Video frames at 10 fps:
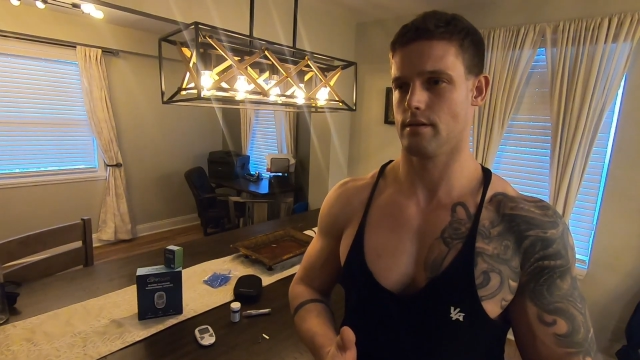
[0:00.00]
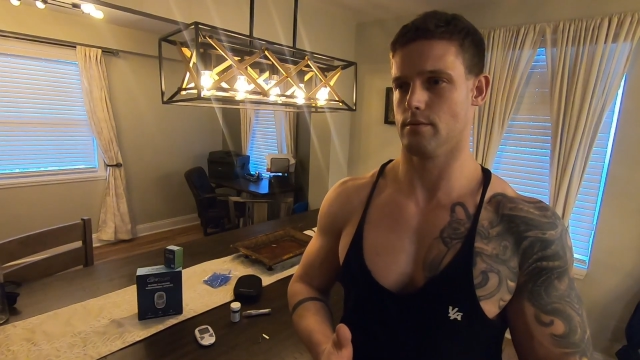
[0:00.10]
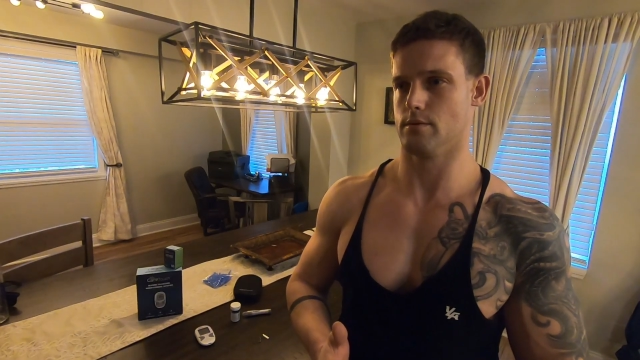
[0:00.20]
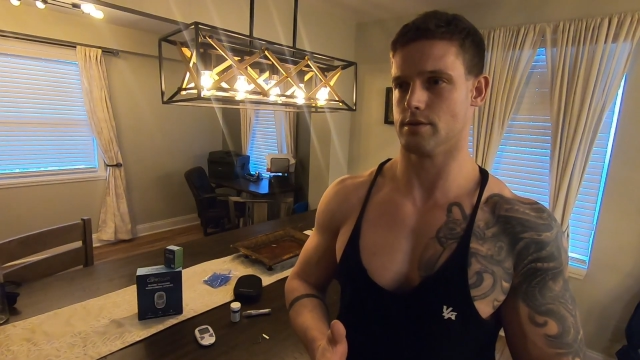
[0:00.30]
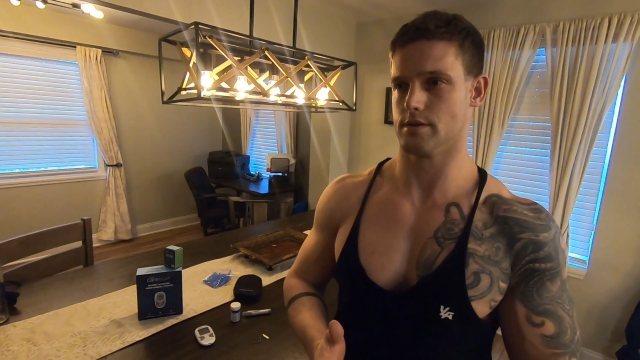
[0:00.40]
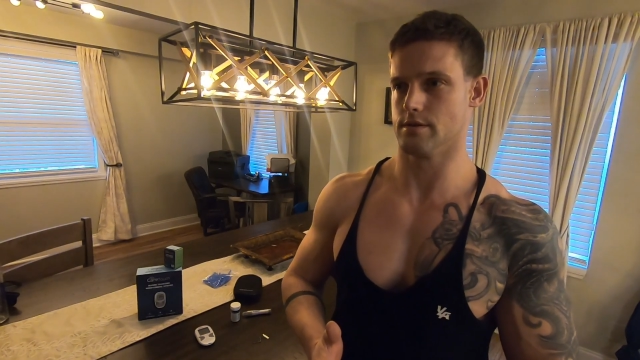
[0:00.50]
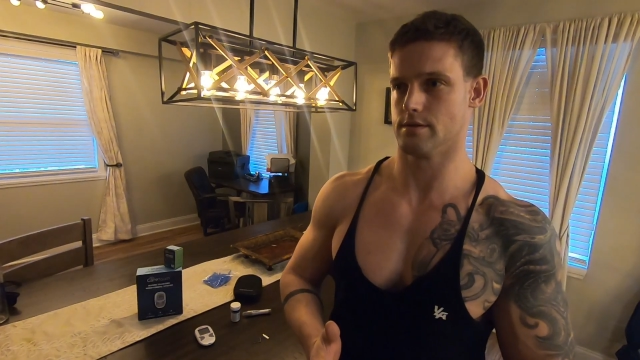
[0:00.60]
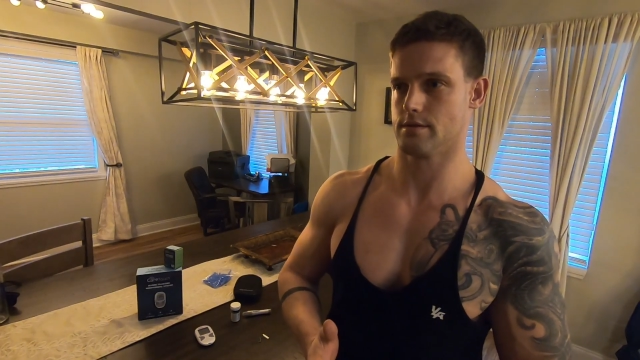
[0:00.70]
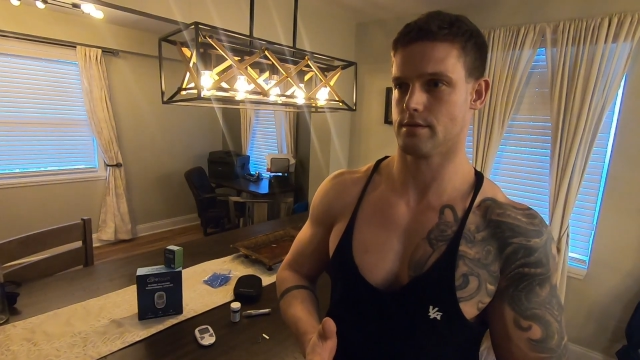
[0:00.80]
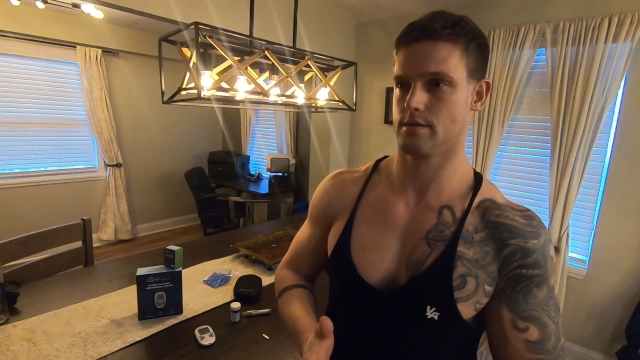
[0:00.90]
which
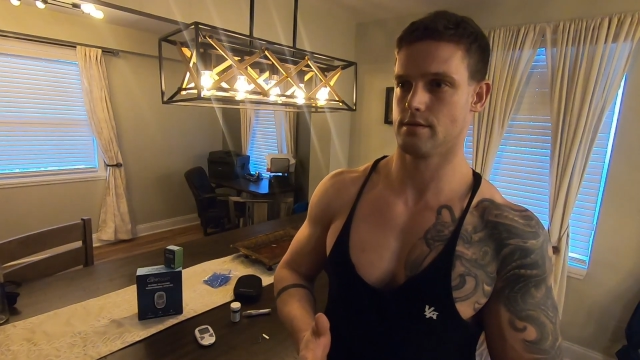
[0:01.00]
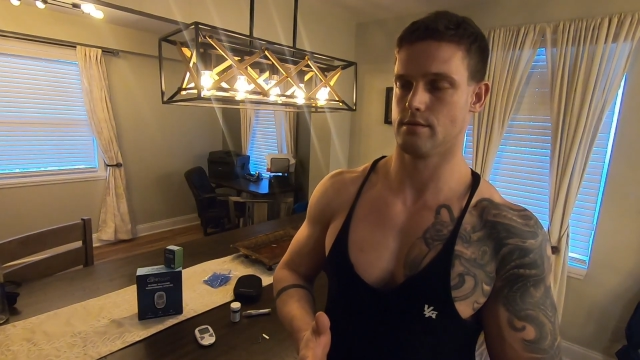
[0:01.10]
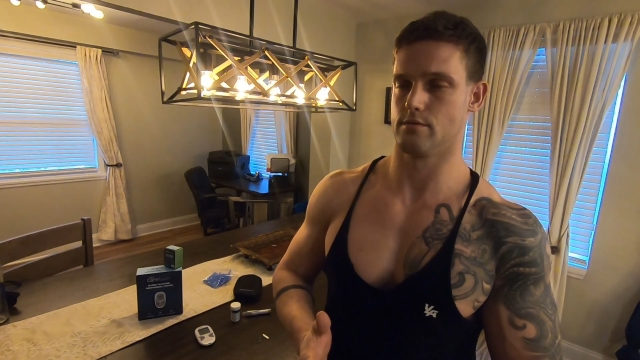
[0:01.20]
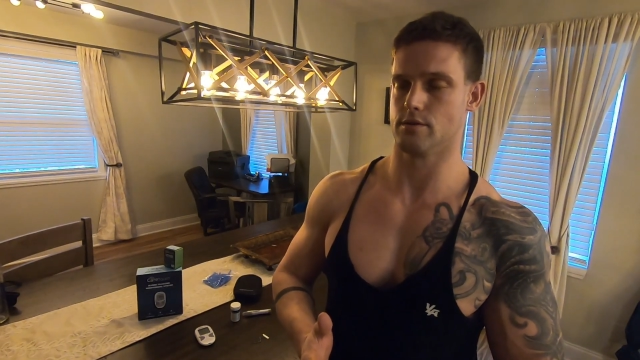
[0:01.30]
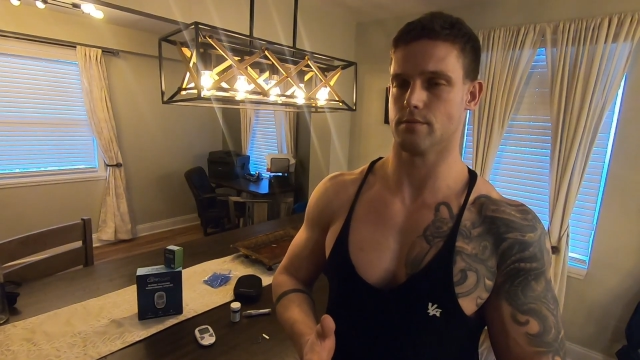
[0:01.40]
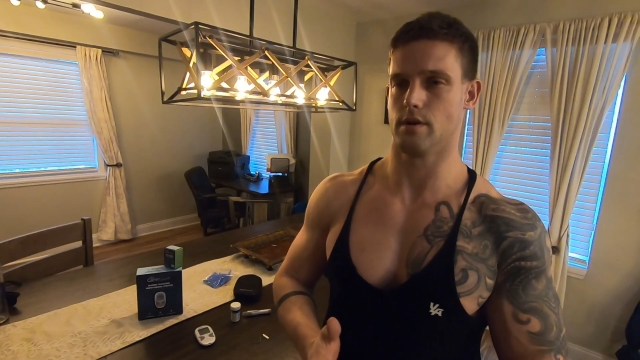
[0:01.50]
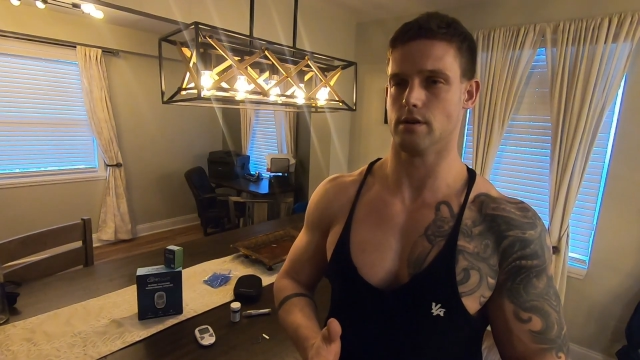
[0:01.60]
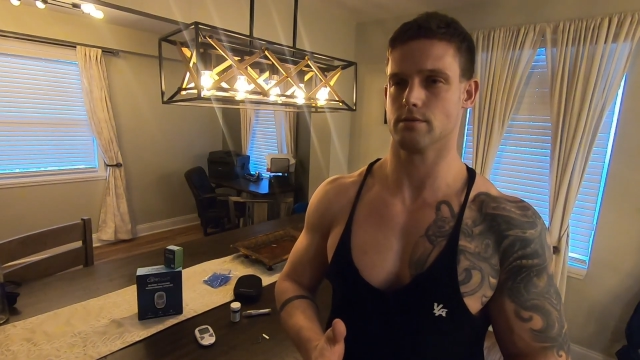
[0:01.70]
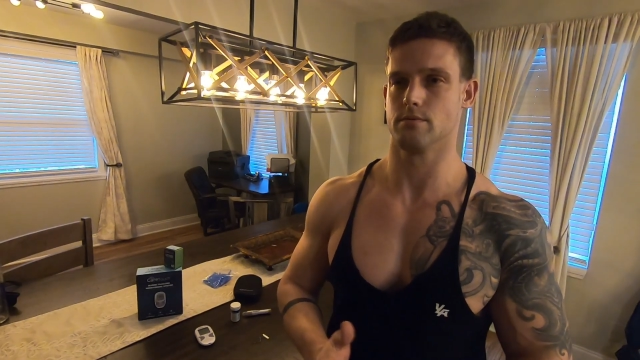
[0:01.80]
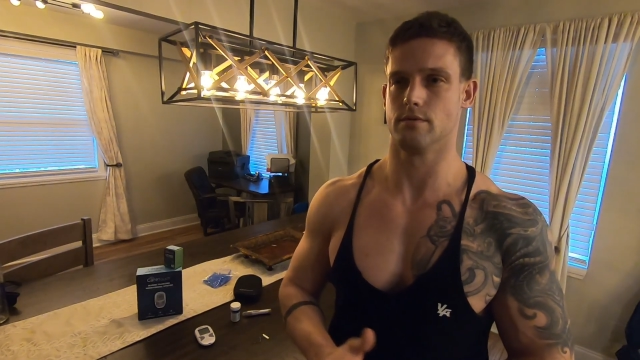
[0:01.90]
is
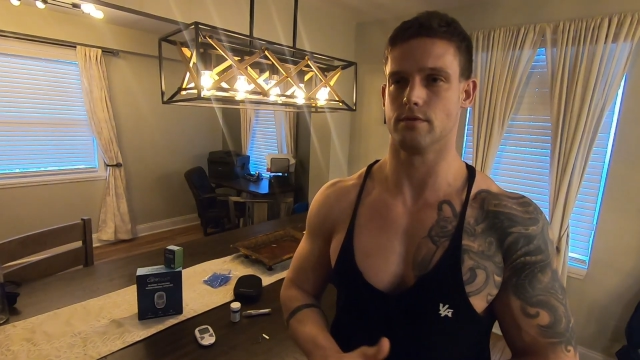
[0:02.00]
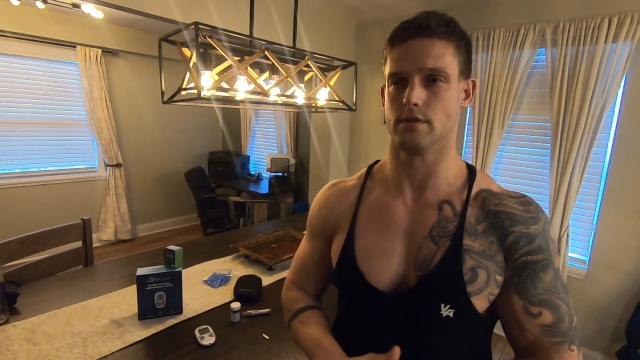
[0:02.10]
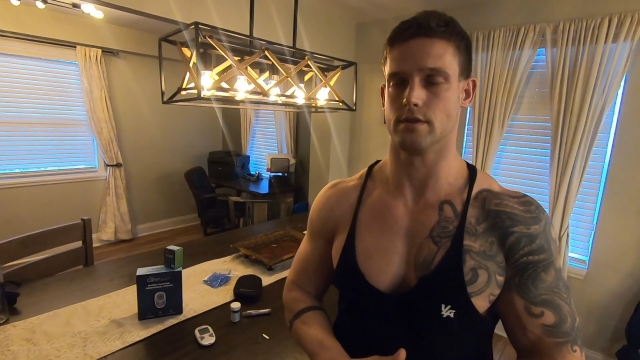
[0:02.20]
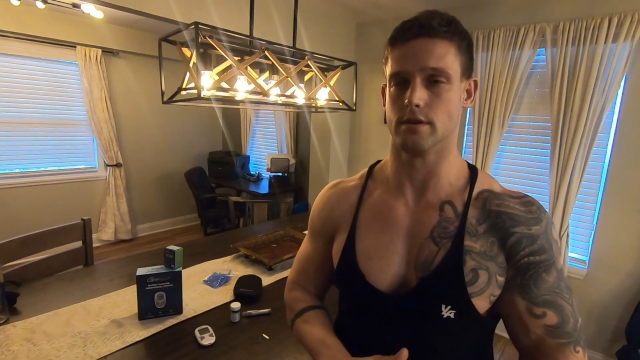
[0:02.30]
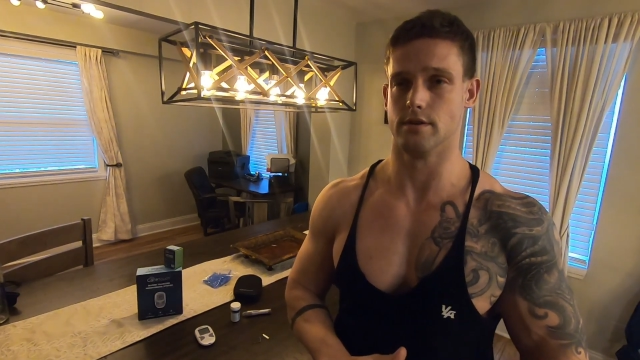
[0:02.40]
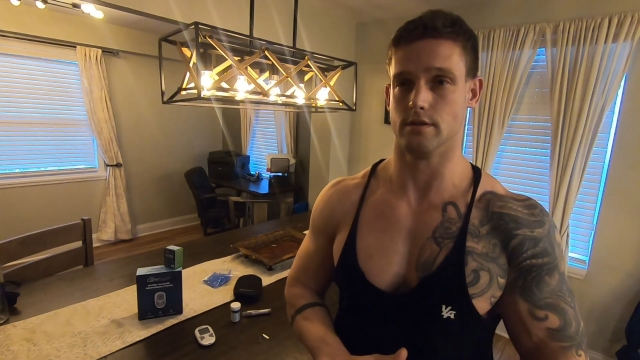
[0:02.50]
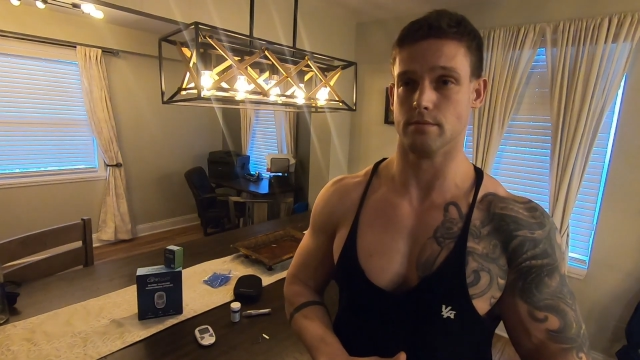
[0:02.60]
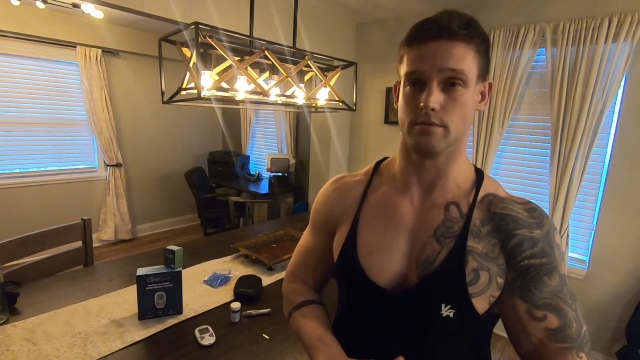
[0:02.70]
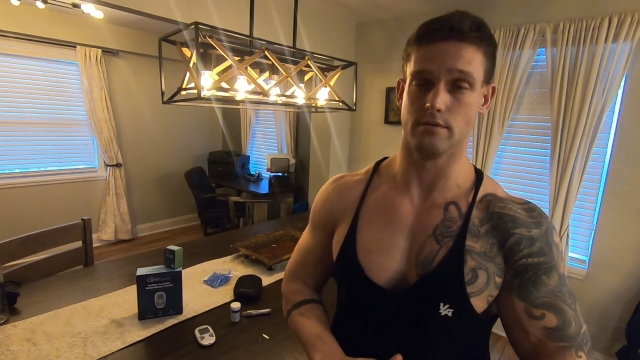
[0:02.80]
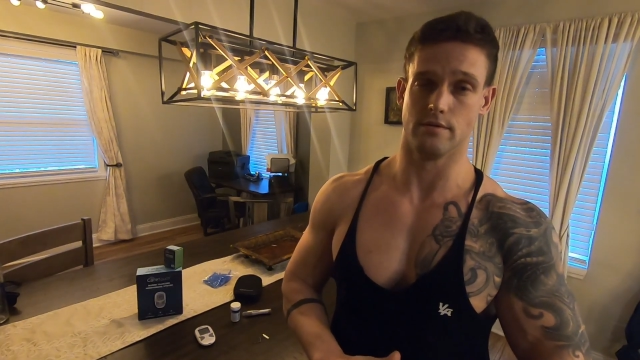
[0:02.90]
responsible for turning your
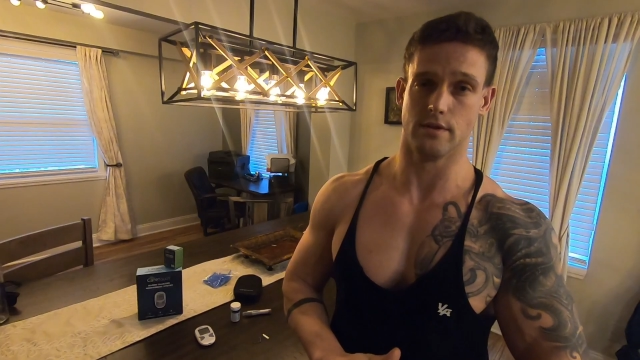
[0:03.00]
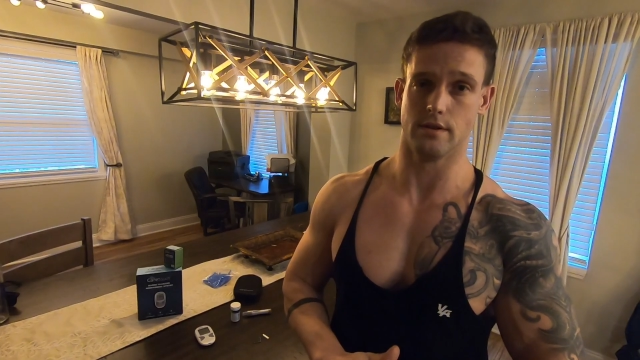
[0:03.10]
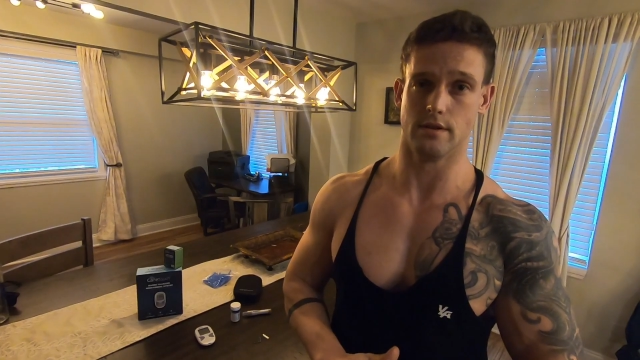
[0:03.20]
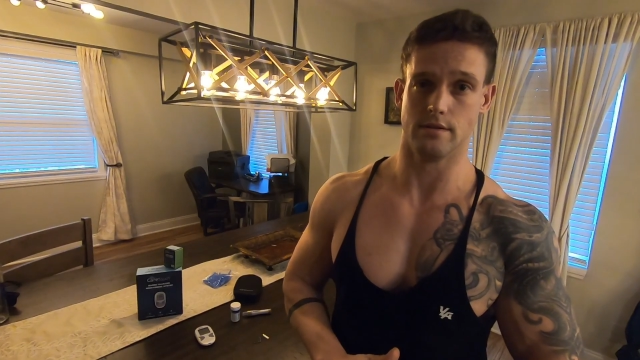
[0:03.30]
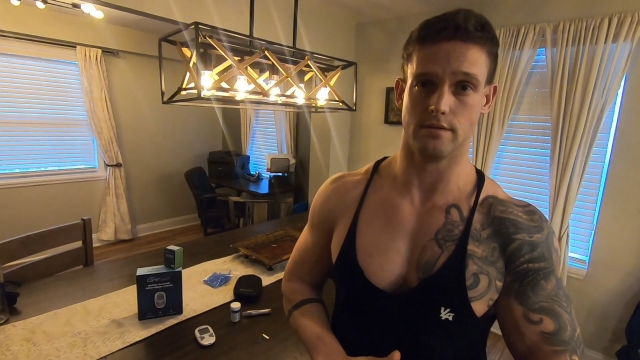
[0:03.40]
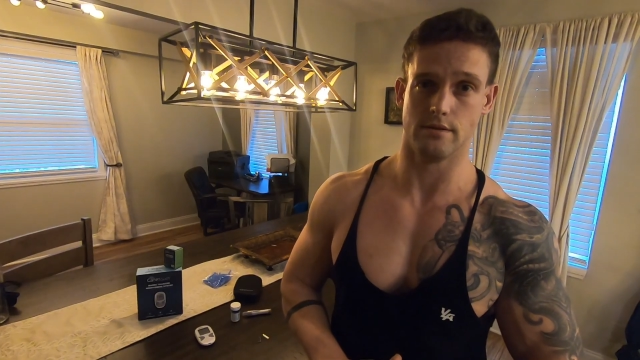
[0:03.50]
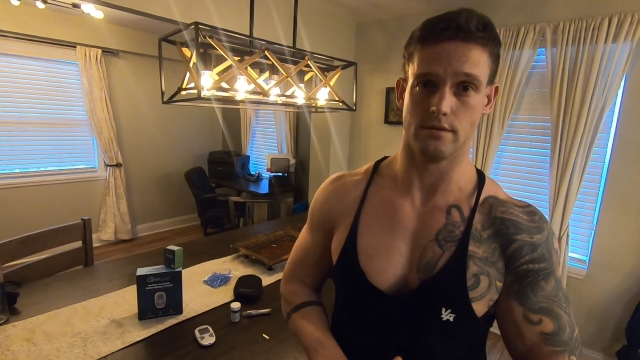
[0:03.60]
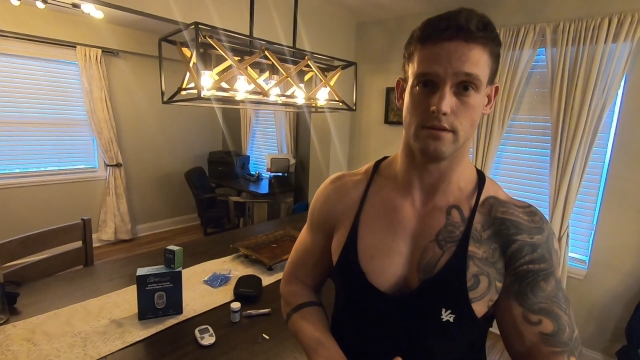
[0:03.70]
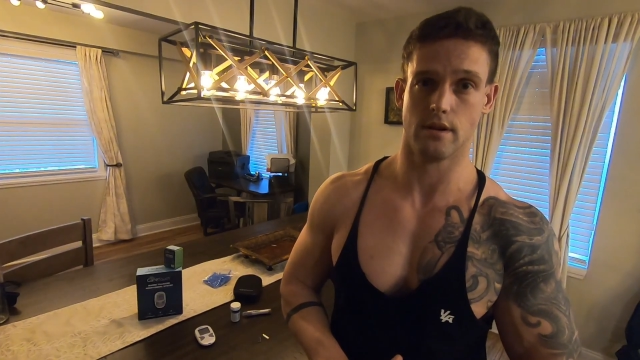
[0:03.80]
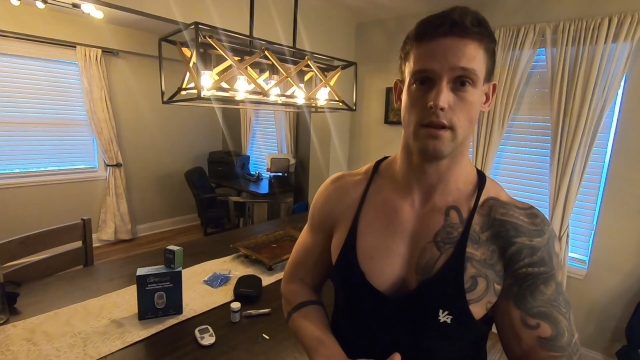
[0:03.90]
pyruvate into